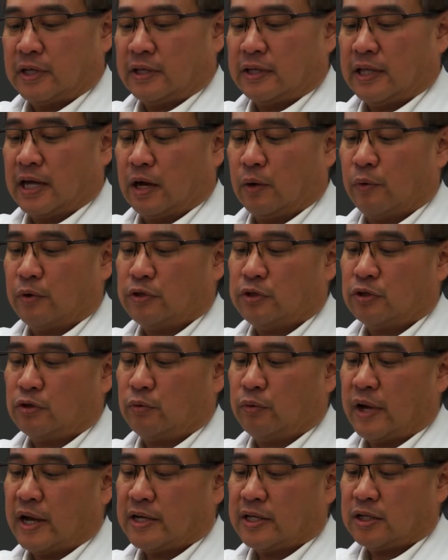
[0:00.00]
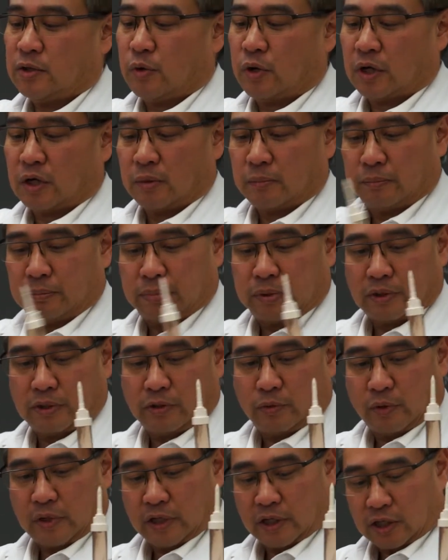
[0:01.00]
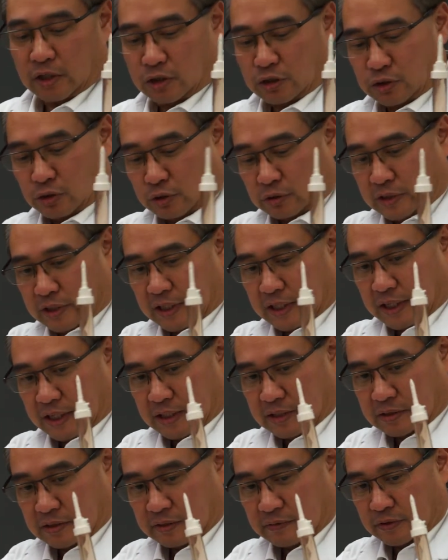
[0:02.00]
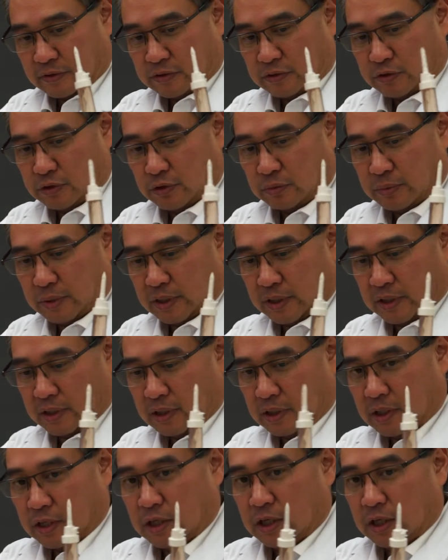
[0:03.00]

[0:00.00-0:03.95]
Now, when you're ready, you want to control the ends tubing.